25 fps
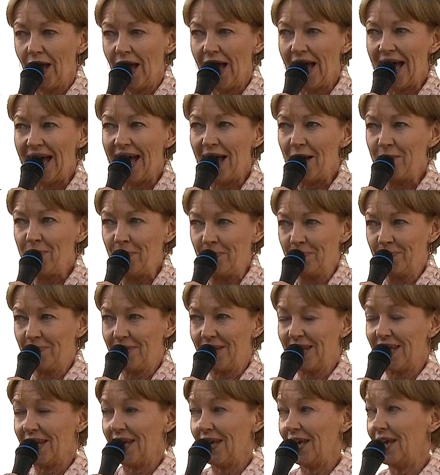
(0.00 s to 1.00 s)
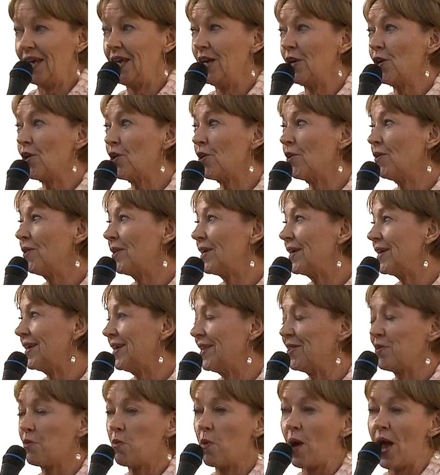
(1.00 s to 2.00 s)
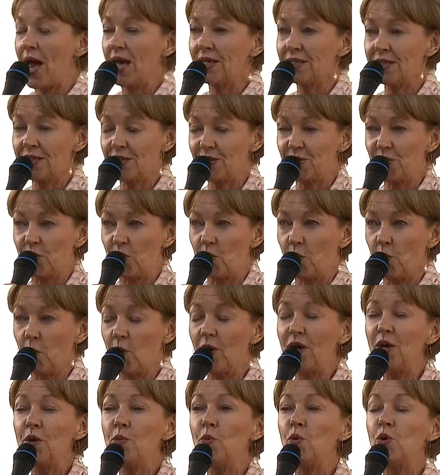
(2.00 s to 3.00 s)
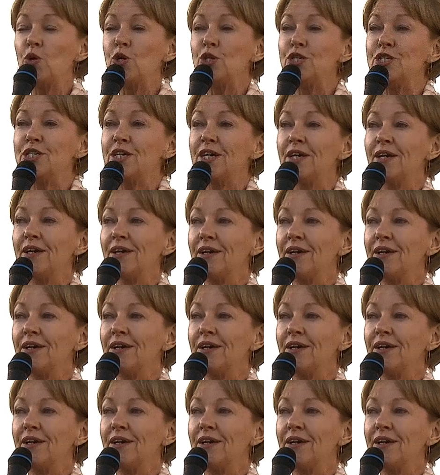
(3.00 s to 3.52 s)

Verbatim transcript: Um, here in the West, we would